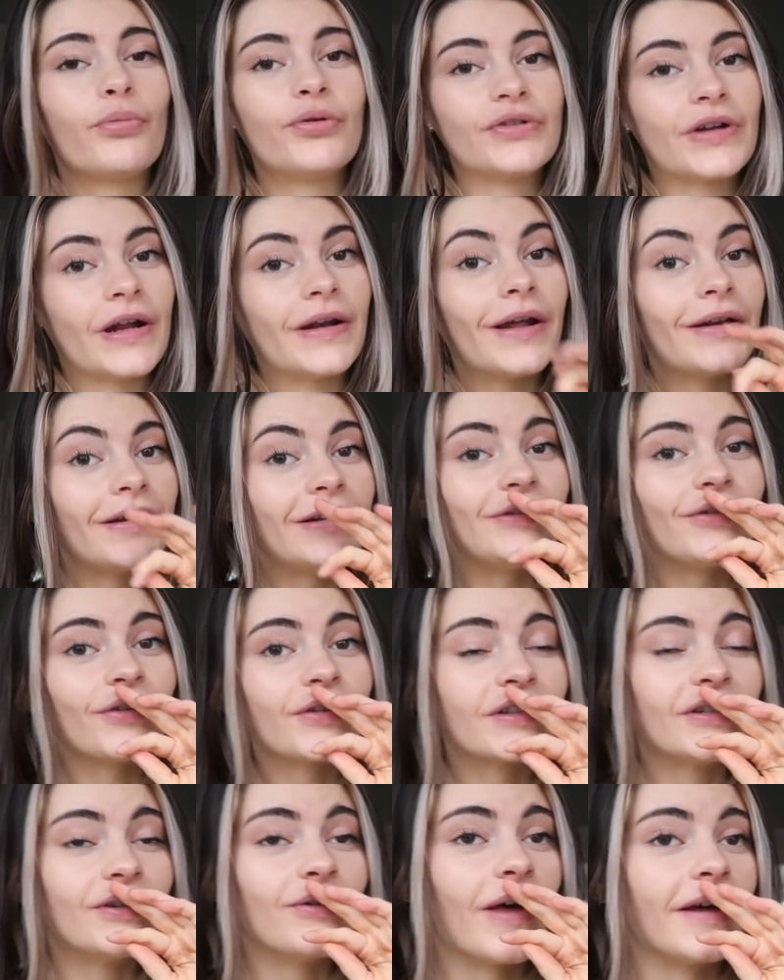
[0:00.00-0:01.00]
Pretend I didn't
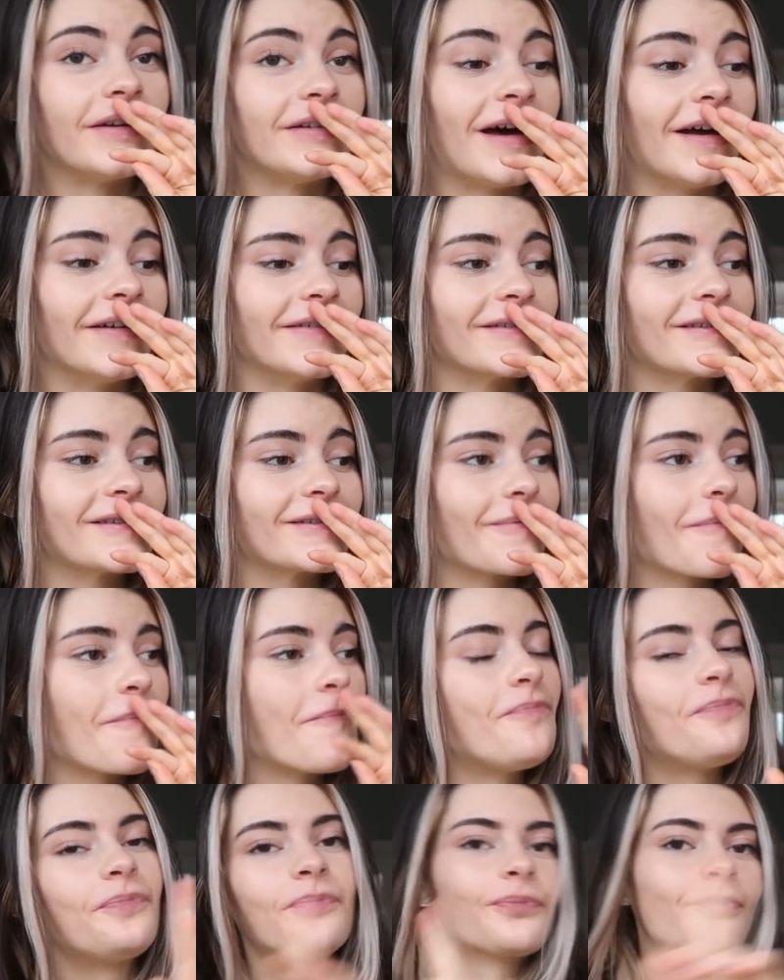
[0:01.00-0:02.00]
just do that dance.
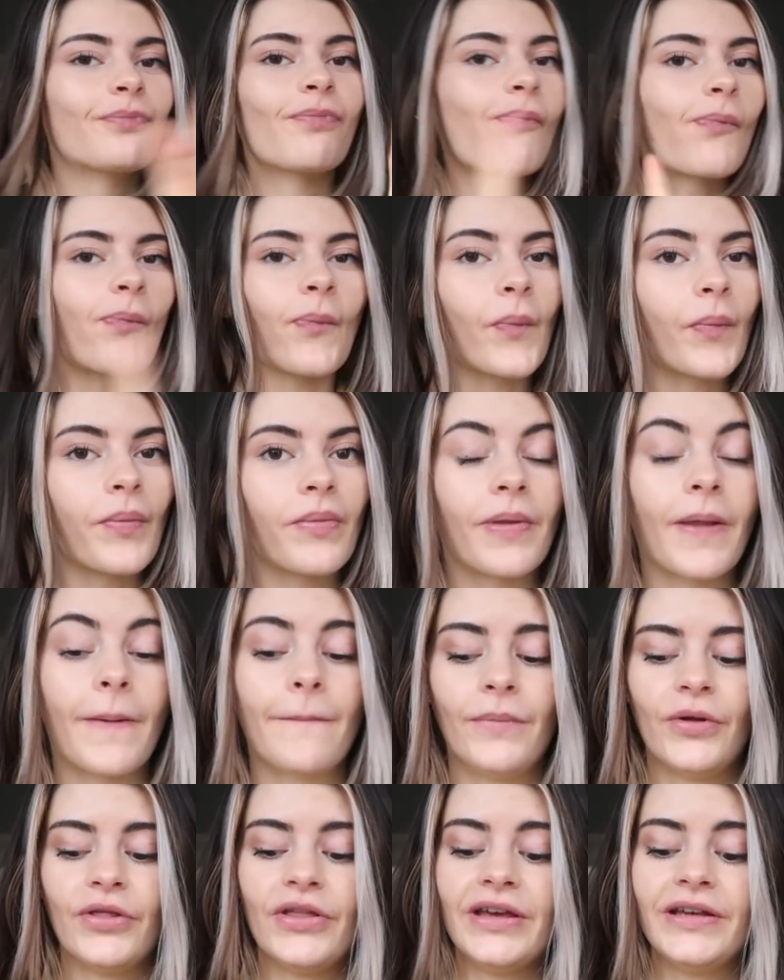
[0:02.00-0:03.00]

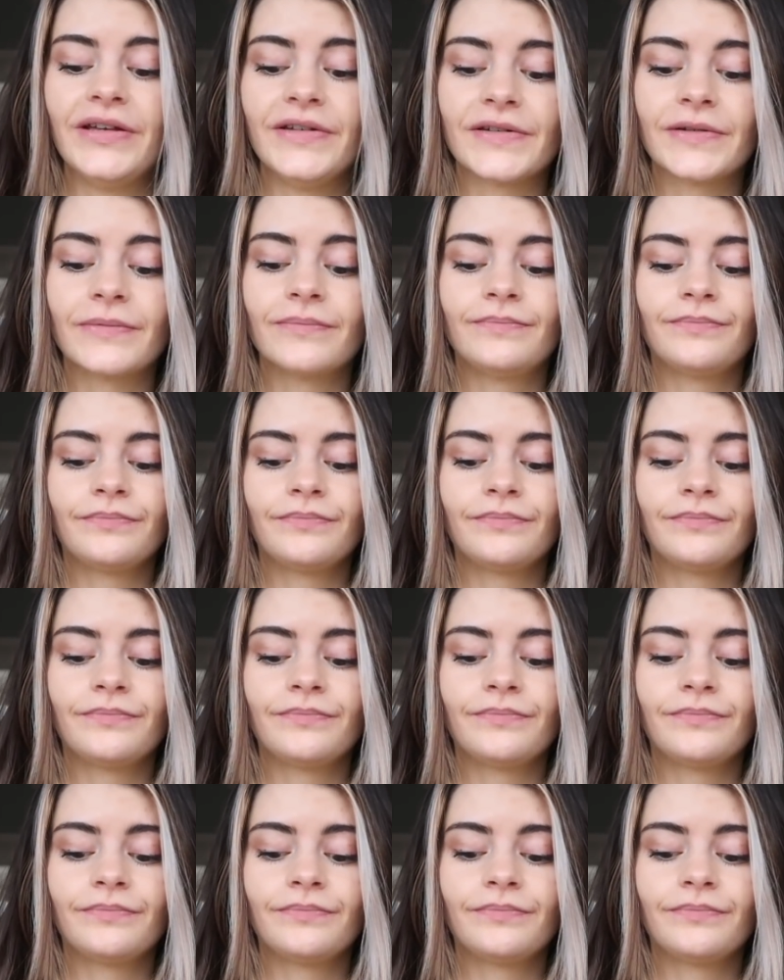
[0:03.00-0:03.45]
But these.